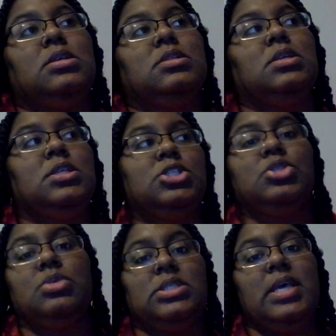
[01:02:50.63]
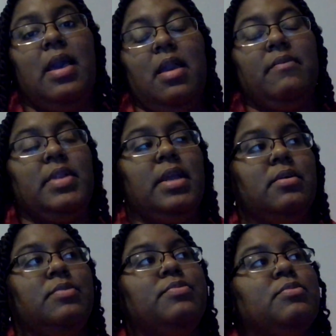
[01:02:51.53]
the insurance I have
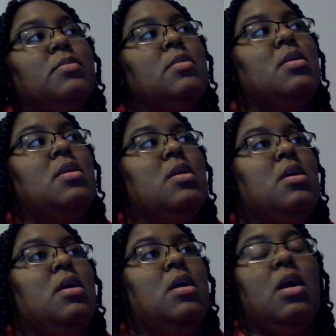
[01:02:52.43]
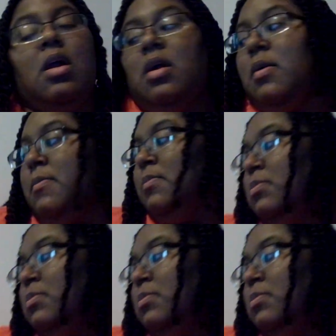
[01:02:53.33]
now. Um,